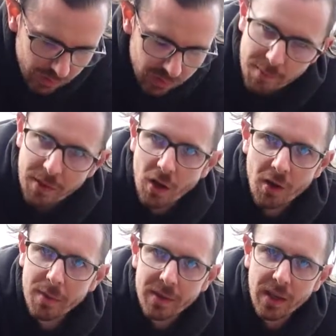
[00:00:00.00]
something that
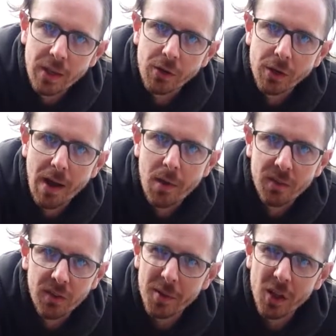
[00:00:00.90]
I've been tinkering around
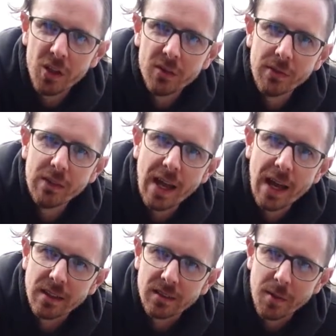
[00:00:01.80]
with, something I use every
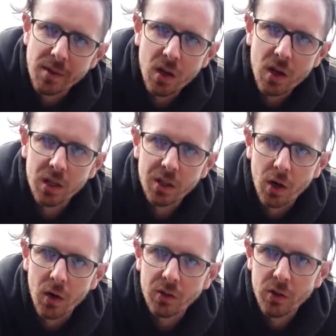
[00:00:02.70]
day, and something that
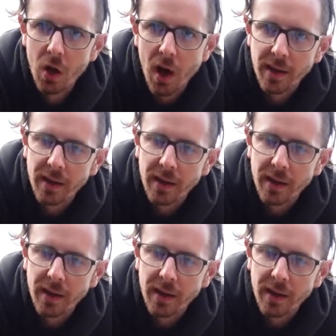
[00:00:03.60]
I do like.